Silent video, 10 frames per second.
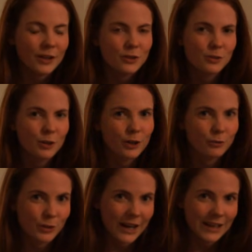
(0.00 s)
I used to work
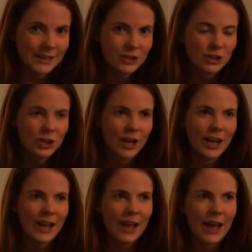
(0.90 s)
at a range,
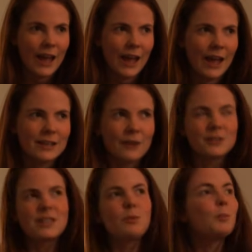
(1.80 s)
and I
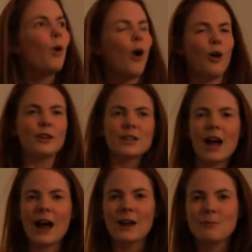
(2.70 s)
would see people all the
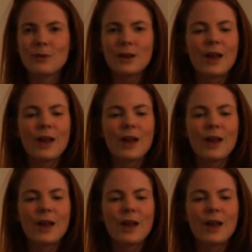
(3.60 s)
time.